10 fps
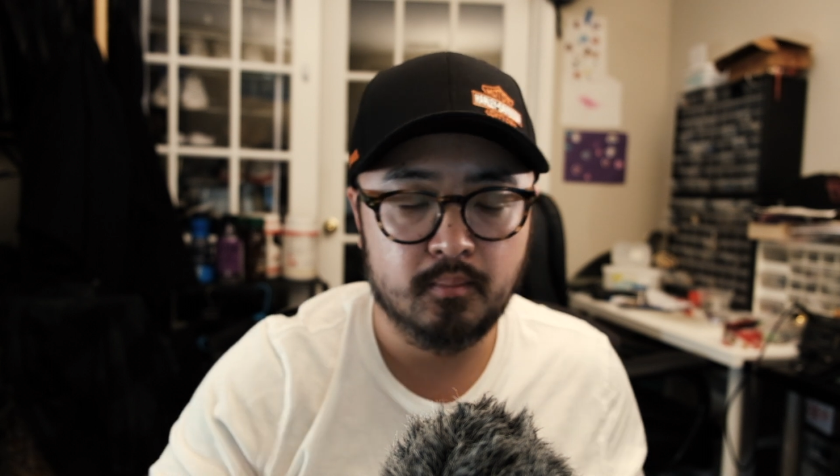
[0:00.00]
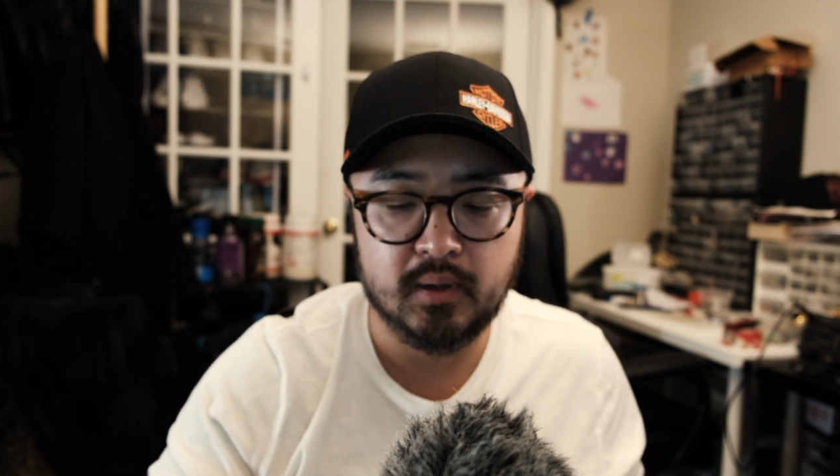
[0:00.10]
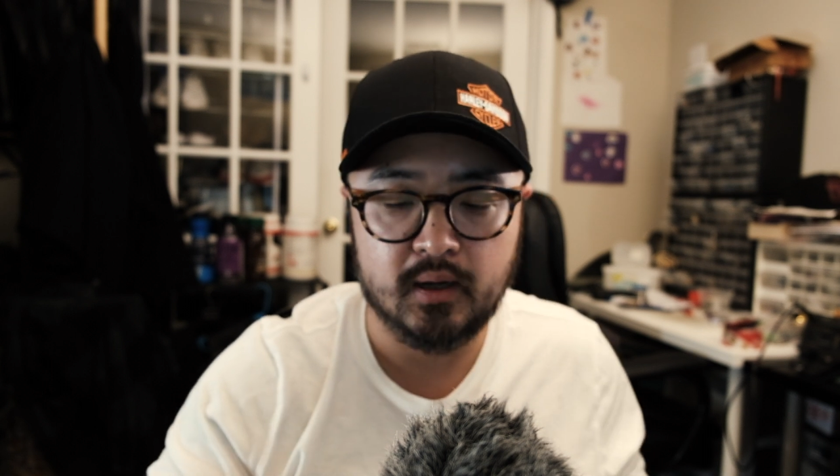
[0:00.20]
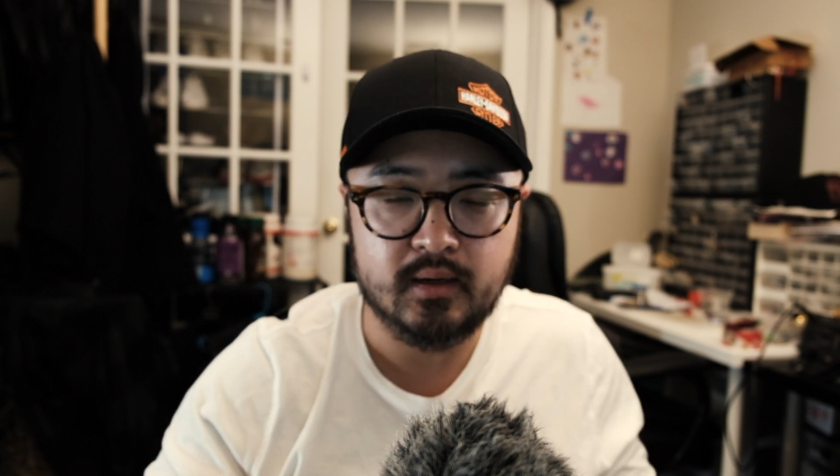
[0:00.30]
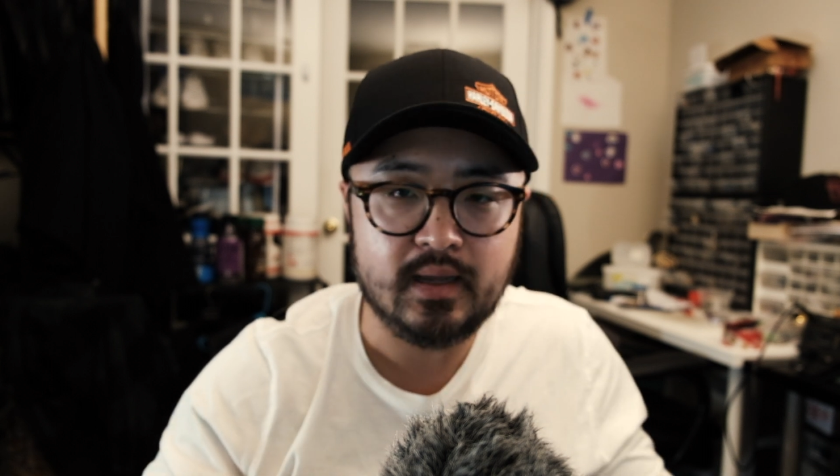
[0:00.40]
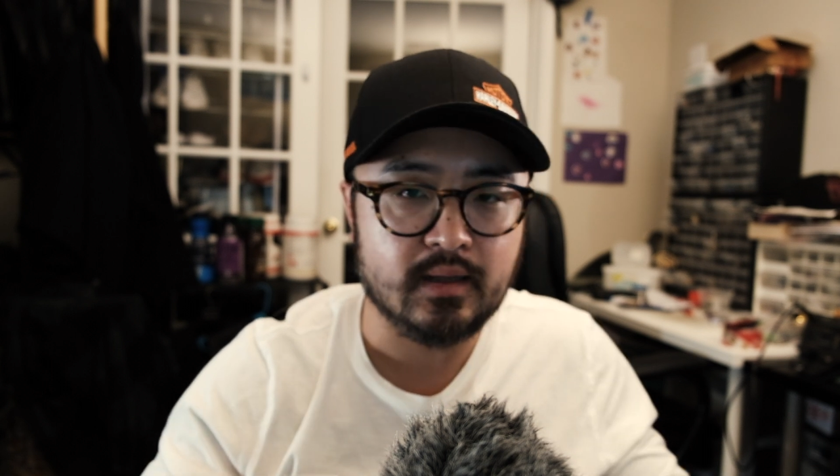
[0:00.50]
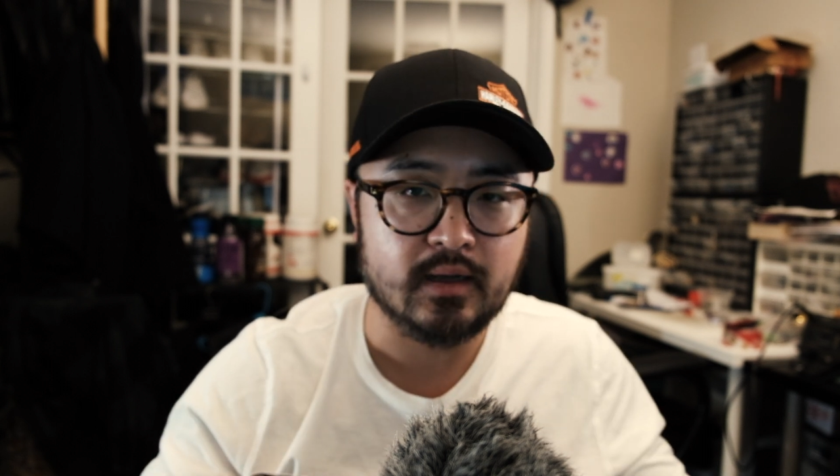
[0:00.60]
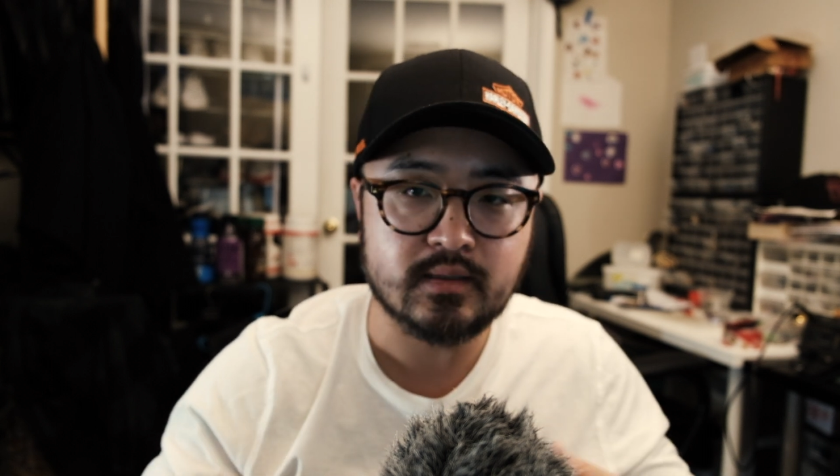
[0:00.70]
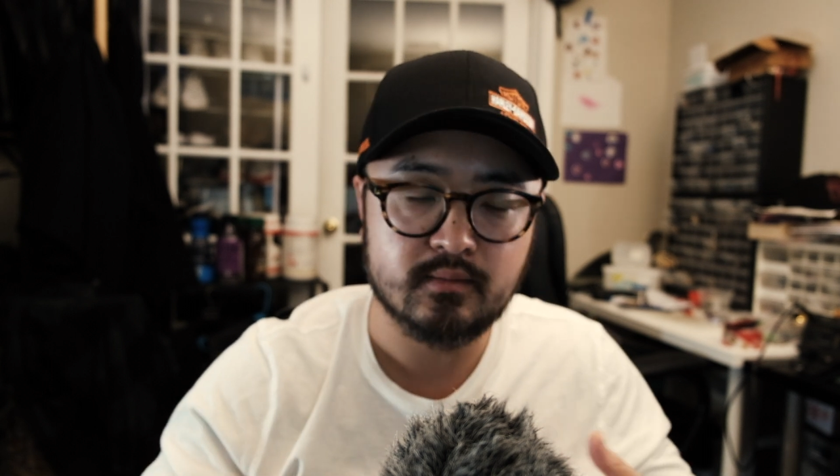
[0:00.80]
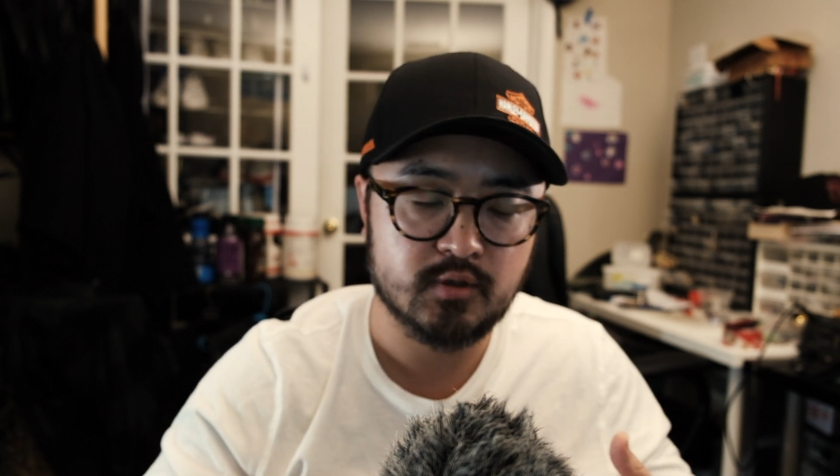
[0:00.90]
But yeah,
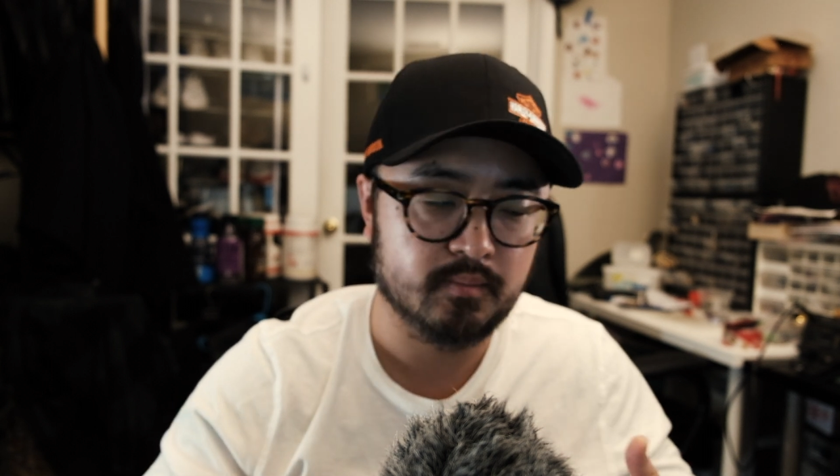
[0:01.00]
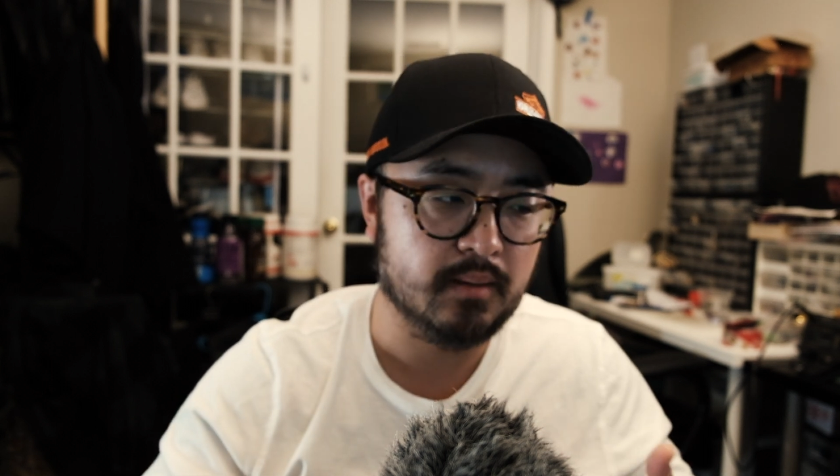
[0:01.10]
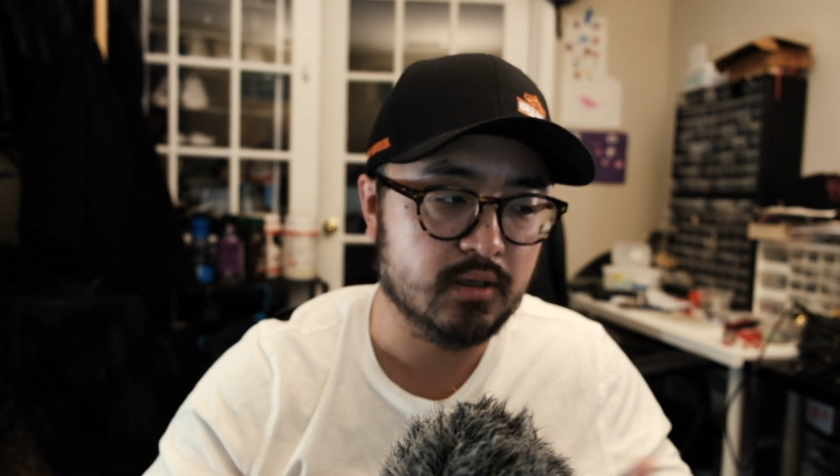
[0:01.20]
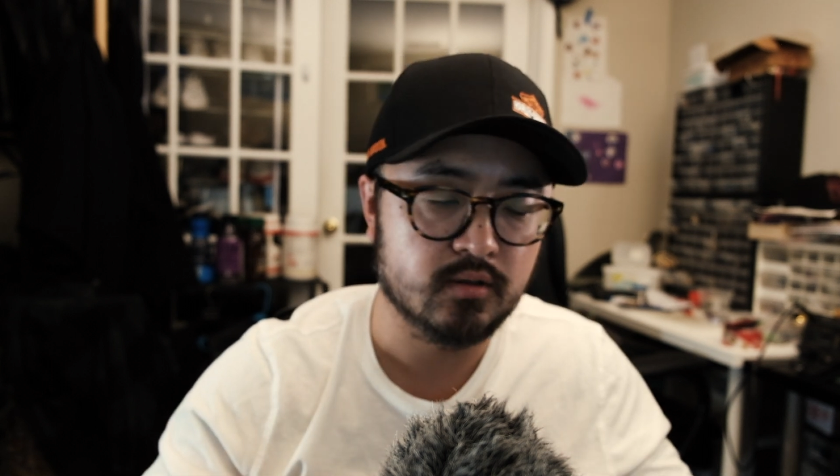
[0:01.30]
sometimes I'll